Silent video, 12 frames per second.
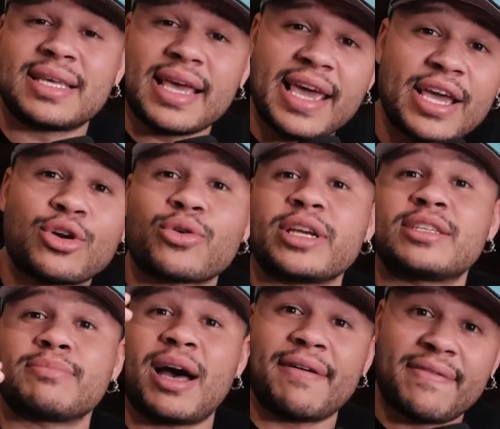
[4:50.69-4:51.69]
to
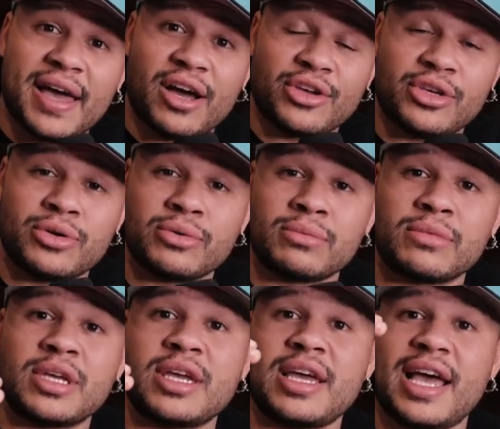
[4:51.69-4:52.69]
increase my value
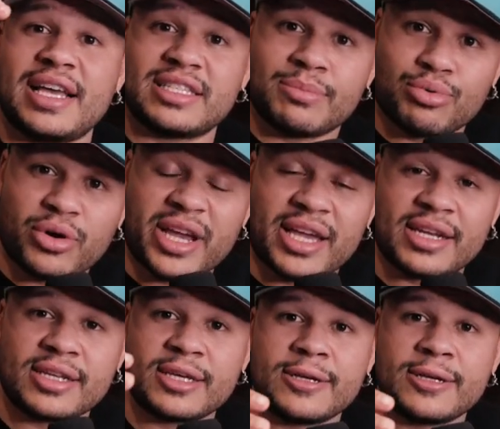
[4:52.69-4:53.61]
as a brand,